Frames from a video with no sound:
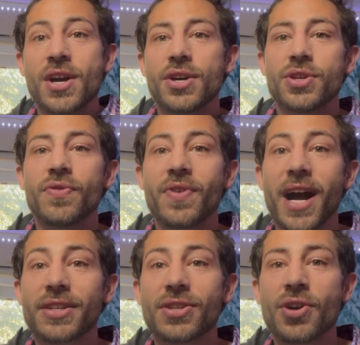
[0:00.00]
you've
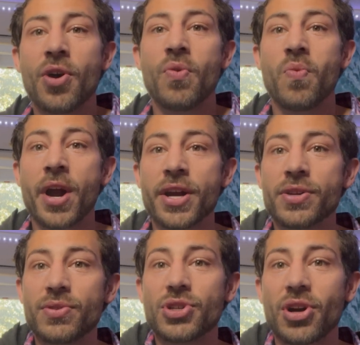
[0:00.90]
got to know where
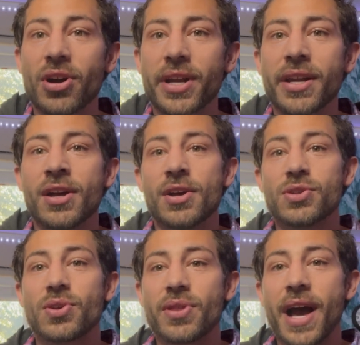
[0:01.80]
you started
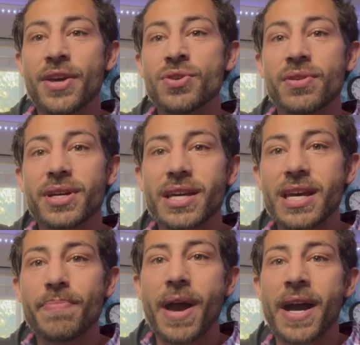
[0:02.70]
so that you can
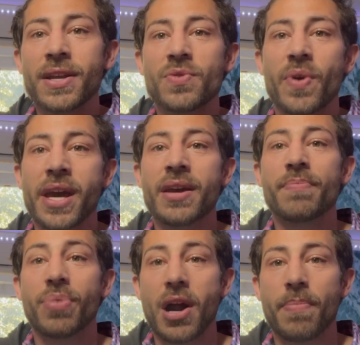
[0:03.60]
keep adding weight
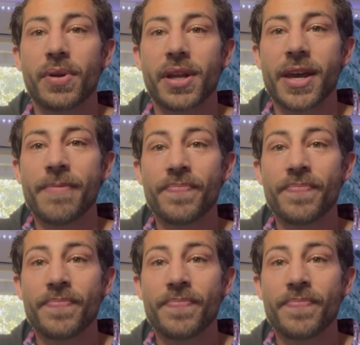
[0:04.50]
properly.